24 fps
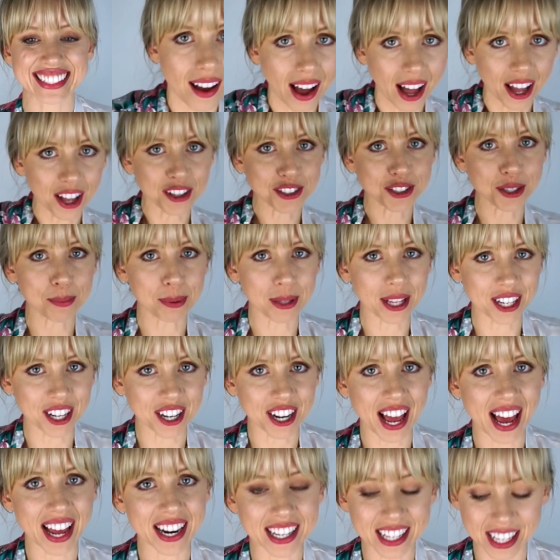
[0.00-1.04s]
I also plan on
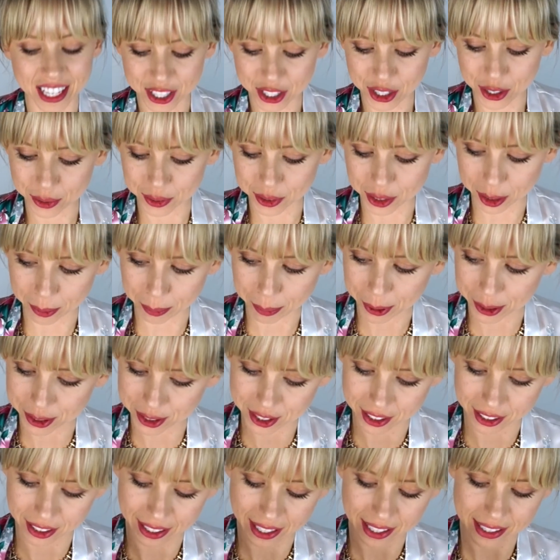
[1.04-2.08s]
adding a cute little
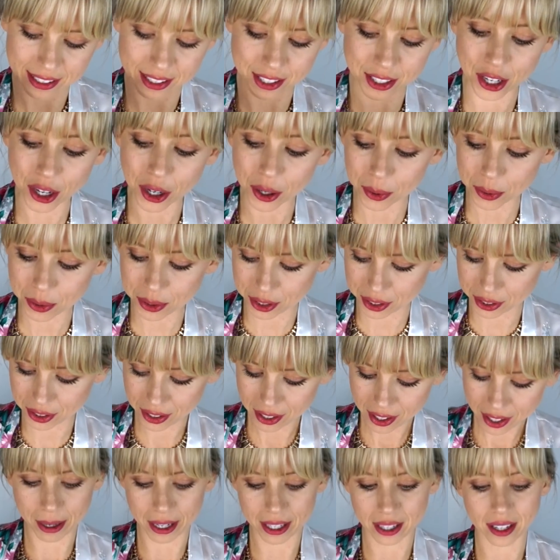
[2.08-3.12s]
personalized note.
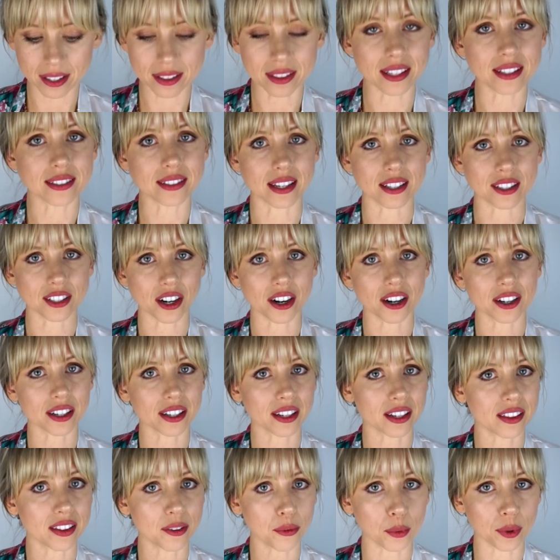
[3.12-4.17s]
I got these at
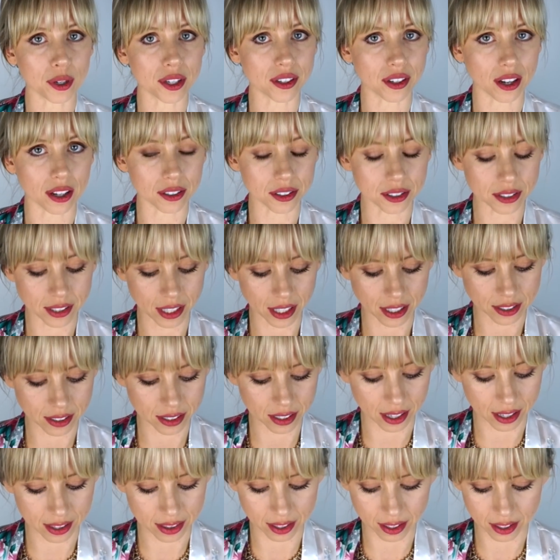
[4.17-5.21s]
Target in the $1
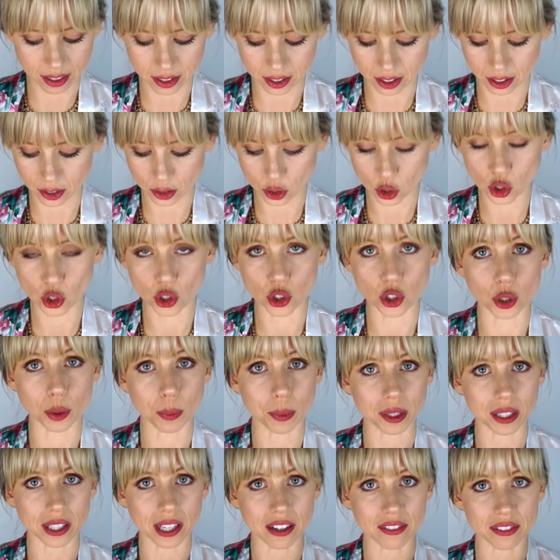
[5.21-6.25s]
section. I think they're
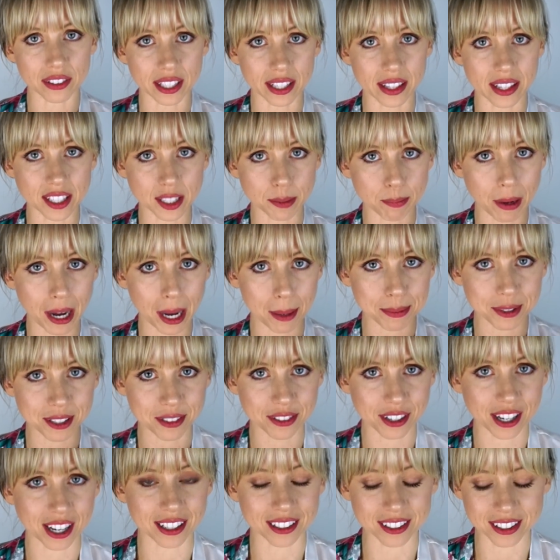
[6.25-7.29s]
super lovely, these pops
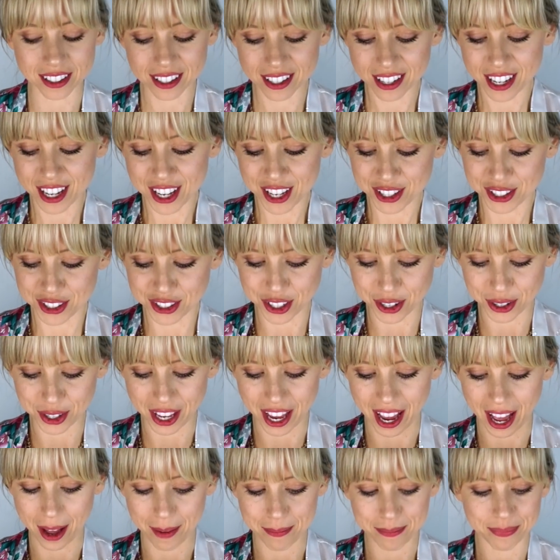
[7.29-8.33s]
of color. So
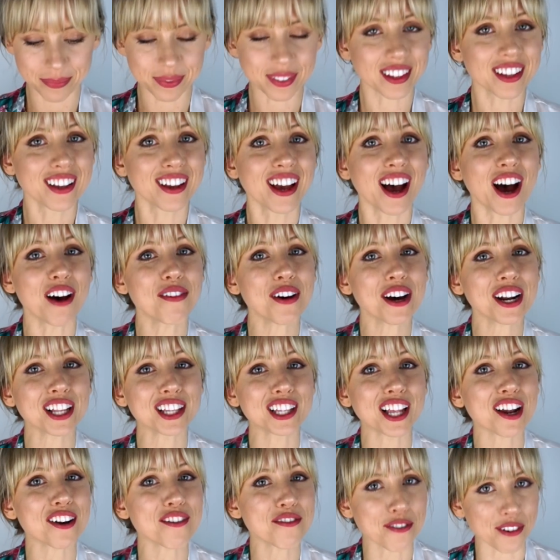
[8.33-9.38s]
yeah, I've got a
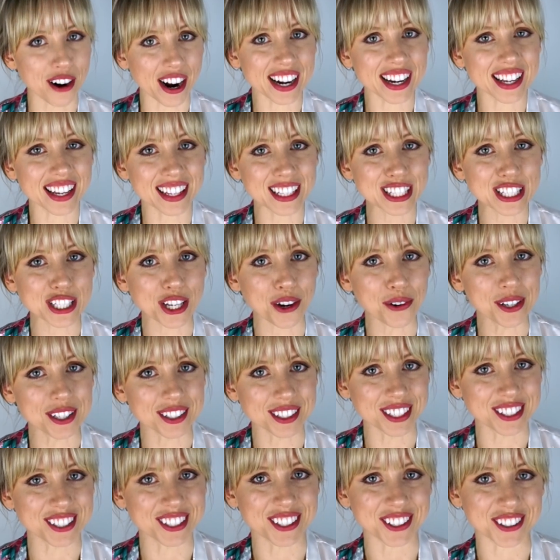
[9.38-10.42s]
lot of writing and
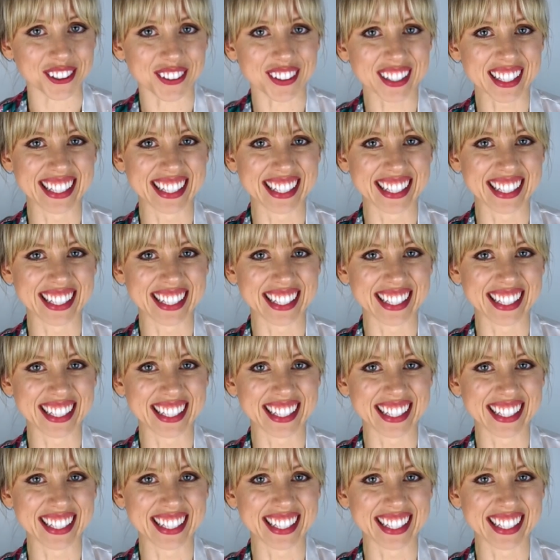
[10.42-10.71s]
sewing to do.